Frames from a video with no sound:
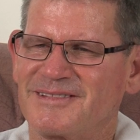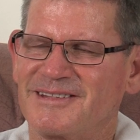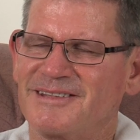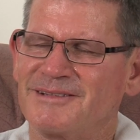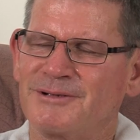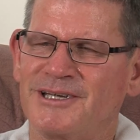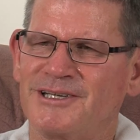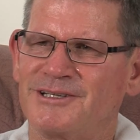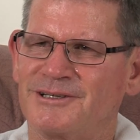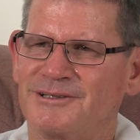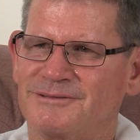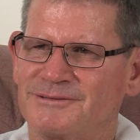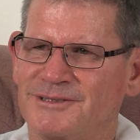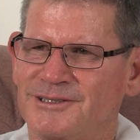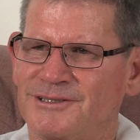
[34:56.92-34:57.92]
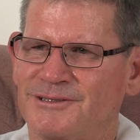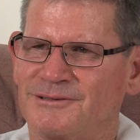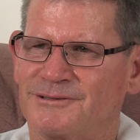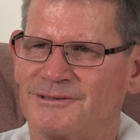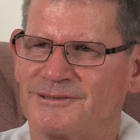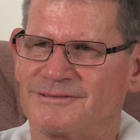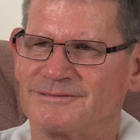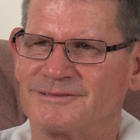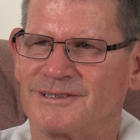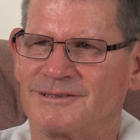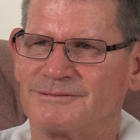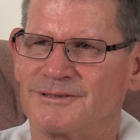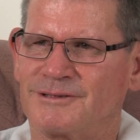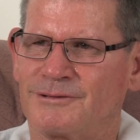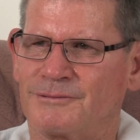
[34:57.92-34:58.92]
we do
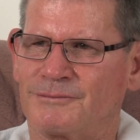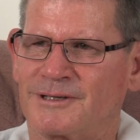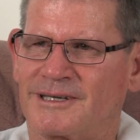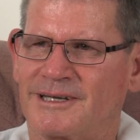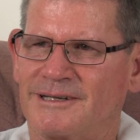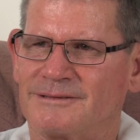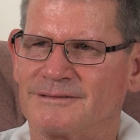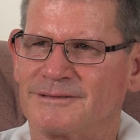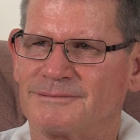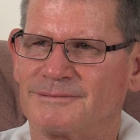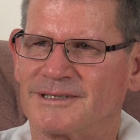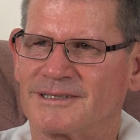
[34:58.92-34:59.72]
all we can to